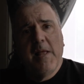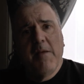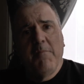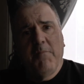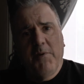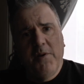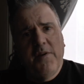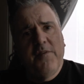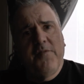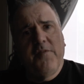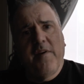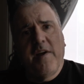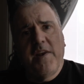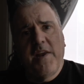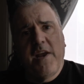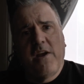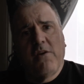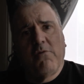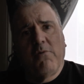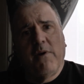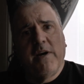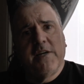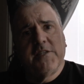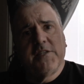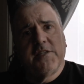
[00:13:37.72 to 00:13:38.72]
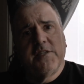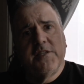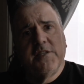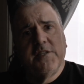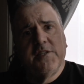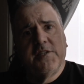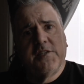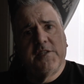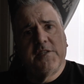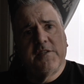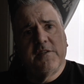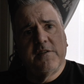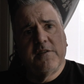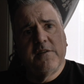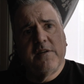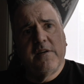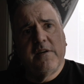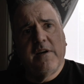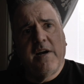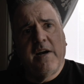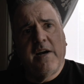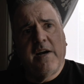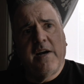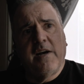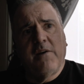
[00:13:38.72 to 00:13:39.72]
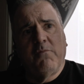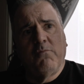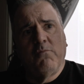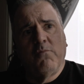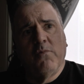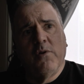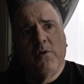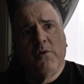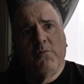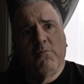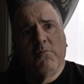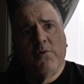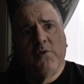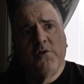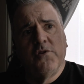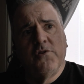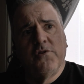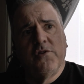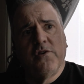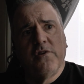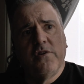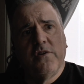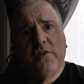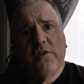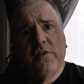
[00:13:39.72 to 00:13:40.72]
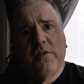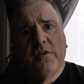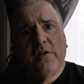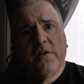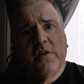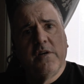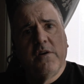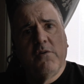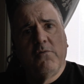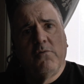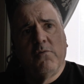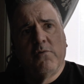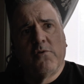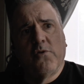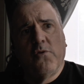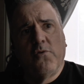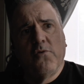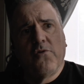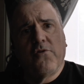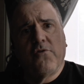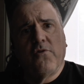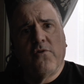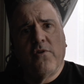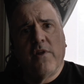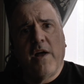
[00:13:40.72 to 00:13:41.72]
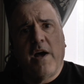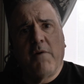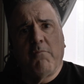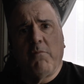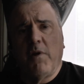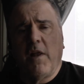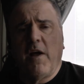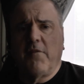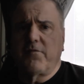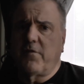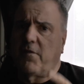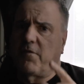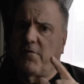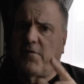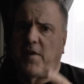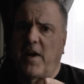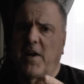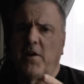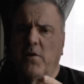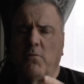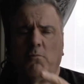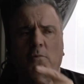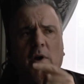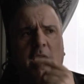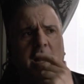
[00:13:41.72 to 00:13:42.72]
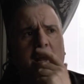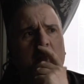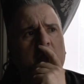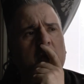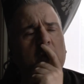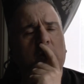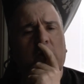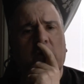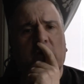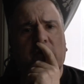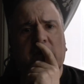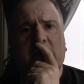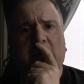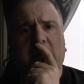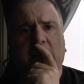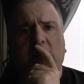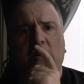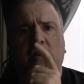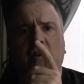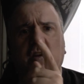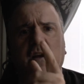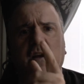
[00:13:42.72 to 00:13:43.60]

But if you have any questions, we'll go through that. We'll have to find a way, though, of getting